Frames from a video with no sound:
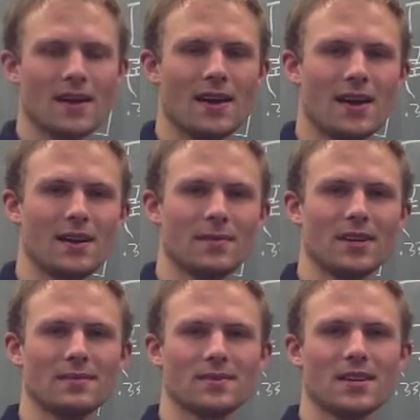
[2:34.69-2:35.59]
Hi, my
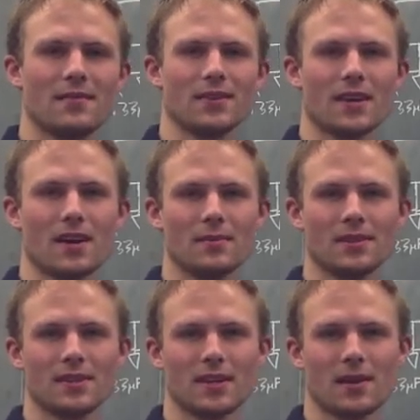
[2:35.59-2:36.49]
name is
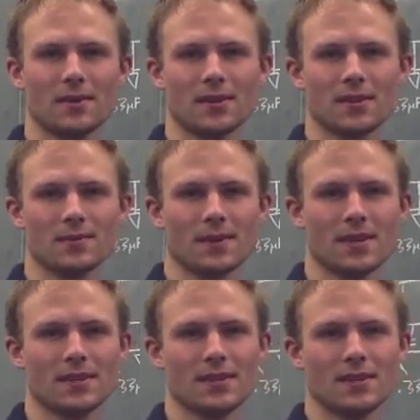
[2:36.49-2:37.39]
Comben, and I'm going to
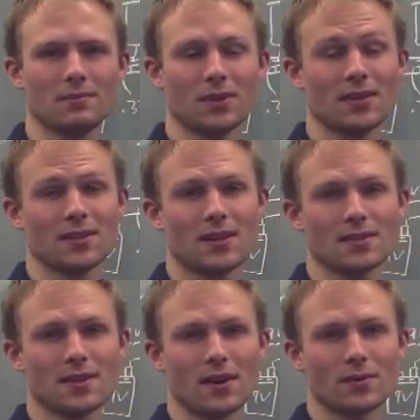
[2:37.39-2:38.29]
explain the blood and
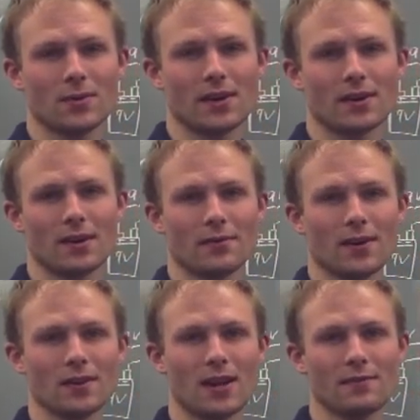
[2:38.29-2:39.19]
guts hardware of
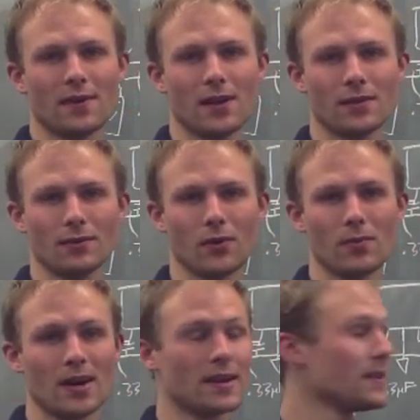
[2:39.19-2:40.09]
our line-following
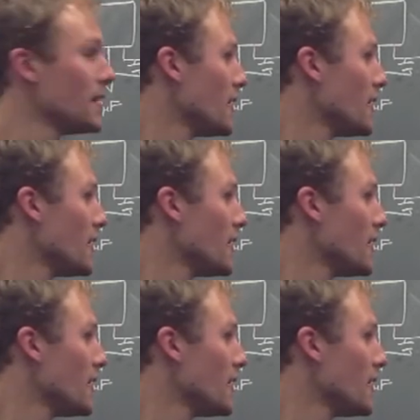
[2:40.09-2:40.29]
robot.